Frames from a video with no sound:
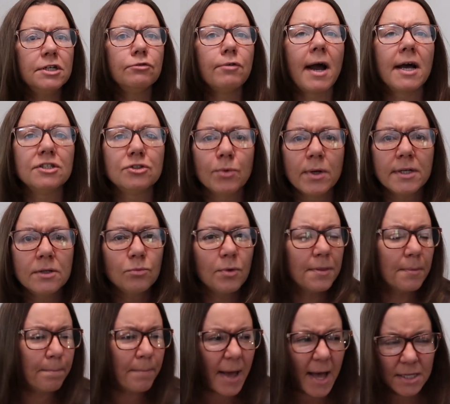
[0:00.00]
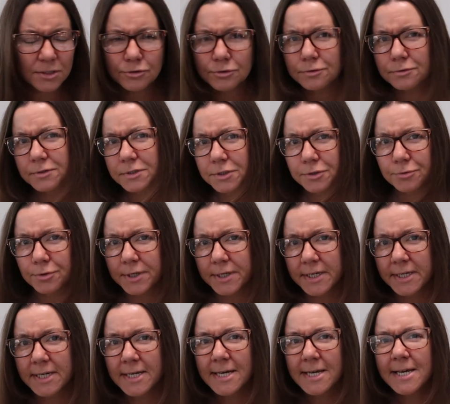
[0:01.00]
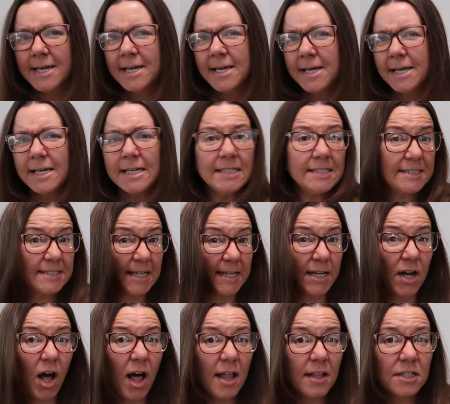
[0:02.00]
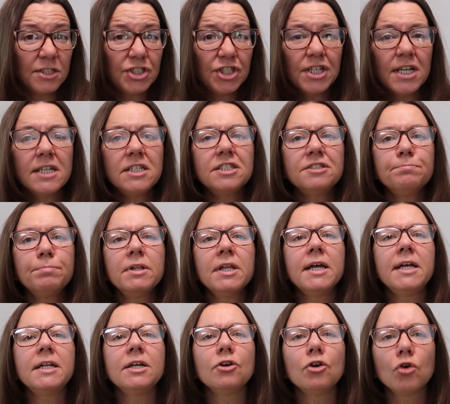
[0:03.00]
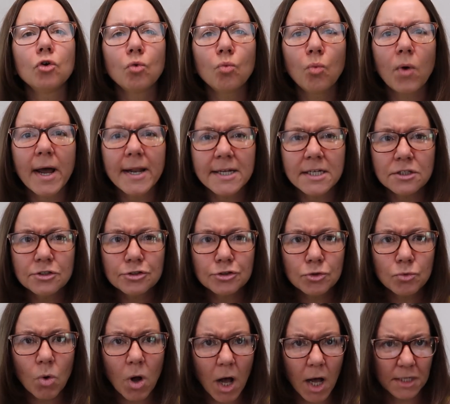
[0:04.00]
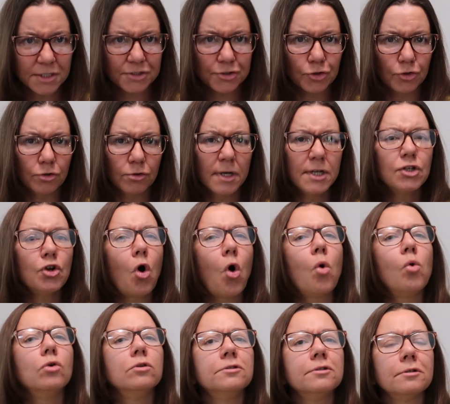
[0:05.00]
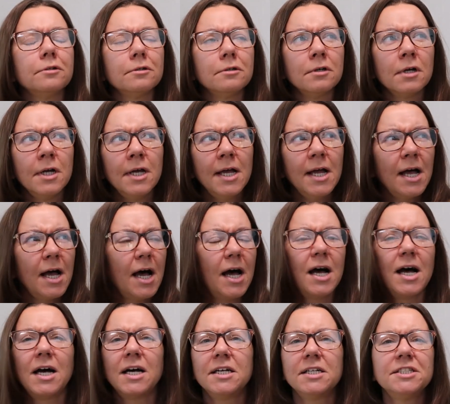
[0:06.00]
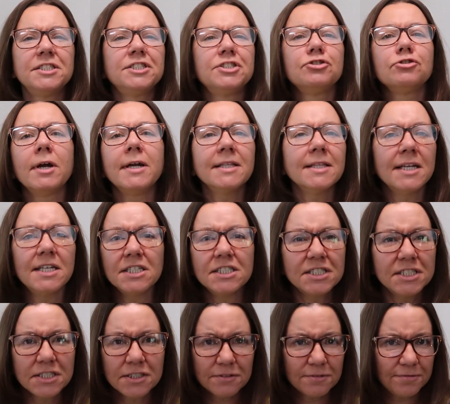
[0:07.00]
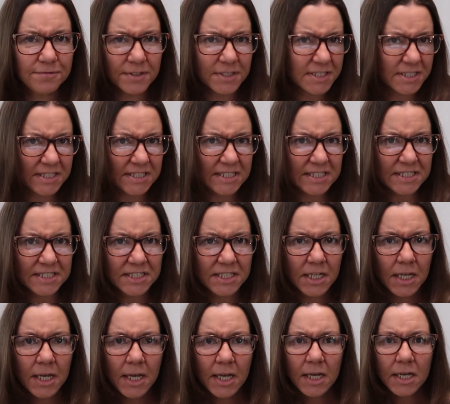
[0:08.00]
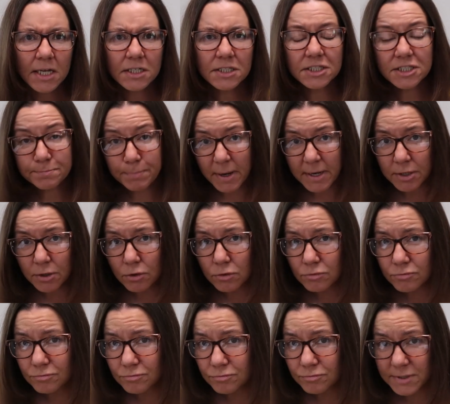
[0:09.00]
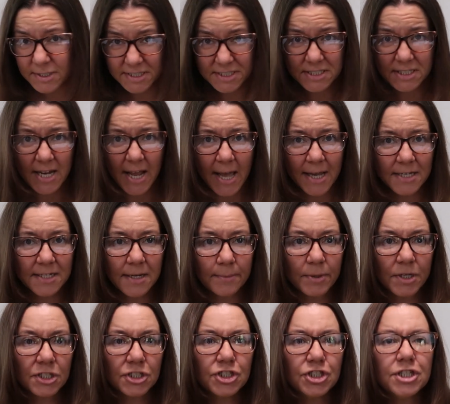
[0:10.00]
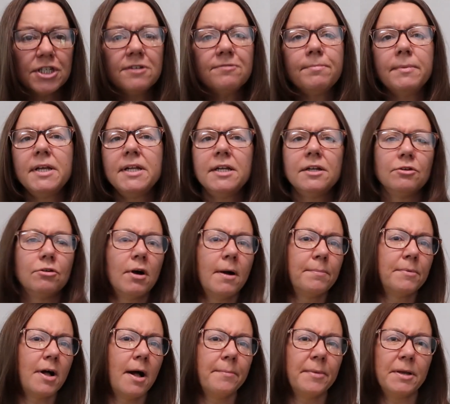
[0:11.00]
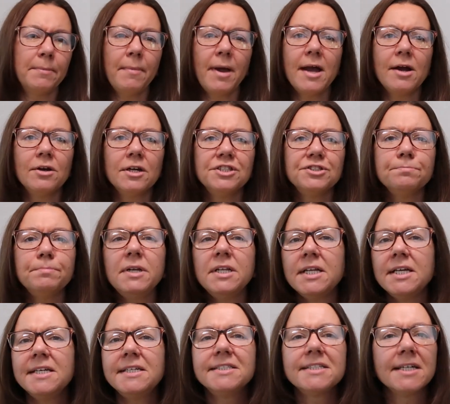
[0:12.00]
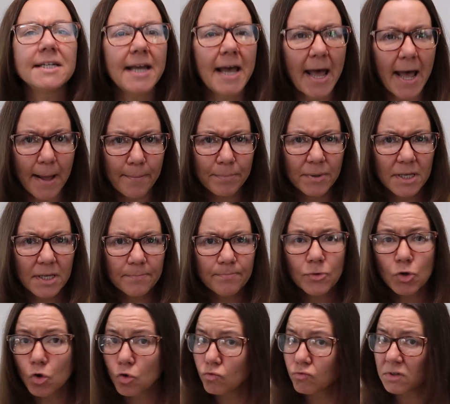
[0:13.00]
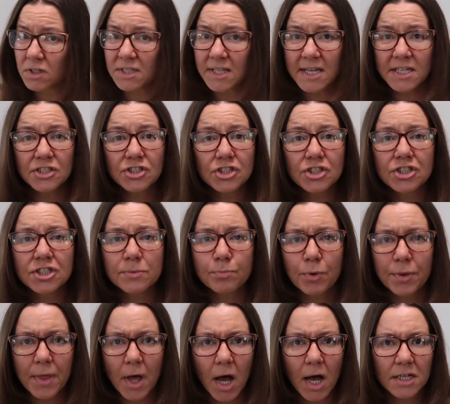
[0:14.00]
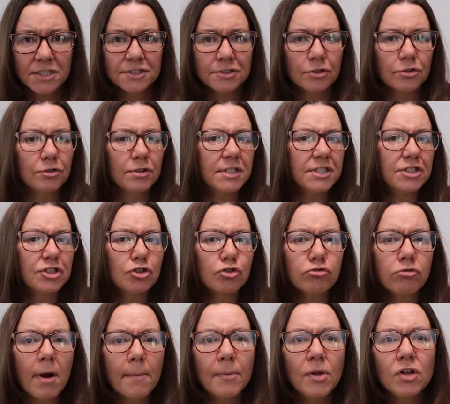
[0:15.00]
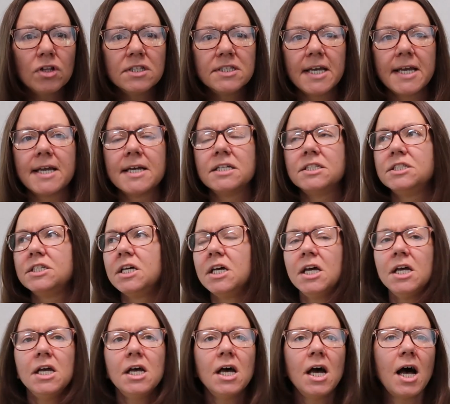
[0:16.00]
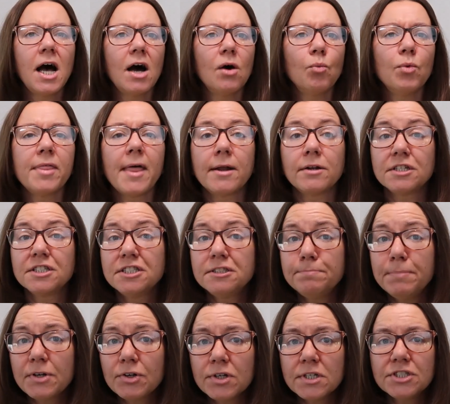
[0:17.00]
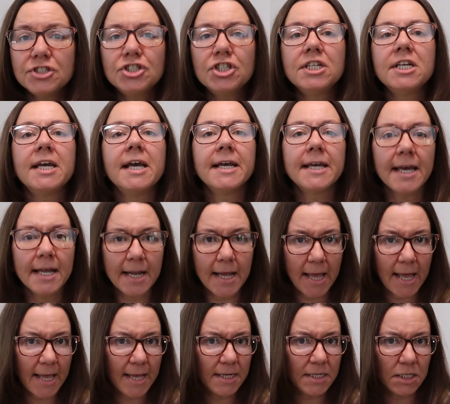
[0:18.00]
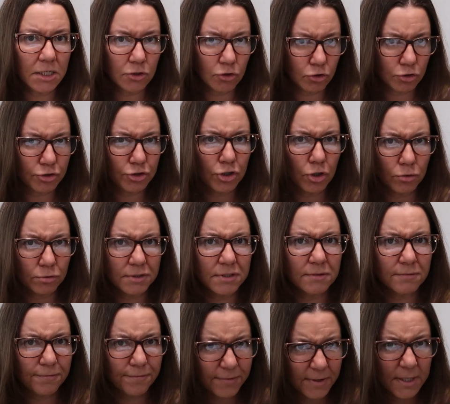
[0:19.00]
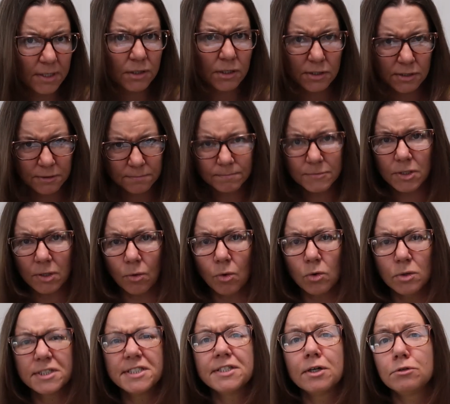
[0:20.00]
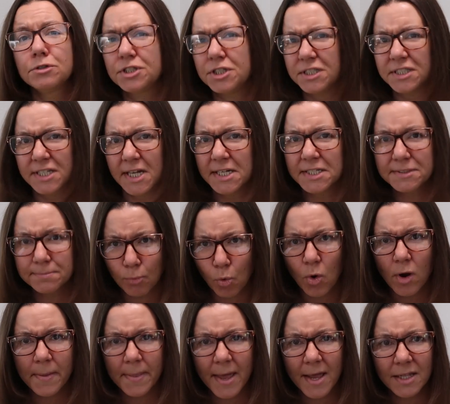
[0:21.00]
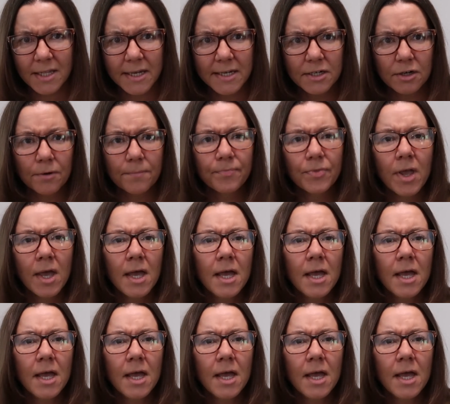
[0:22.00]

graduated with a bachelor's degree in psychology and is planning her wedding to Oscar, an older, straight-laced physicist. Despite her recent academic achievement and her upcoming marriage, Mina is unhappy. Her relationship with Oscar is troubled, and without experience, she can't get ahead in her chosen field, or so she says. More on that later.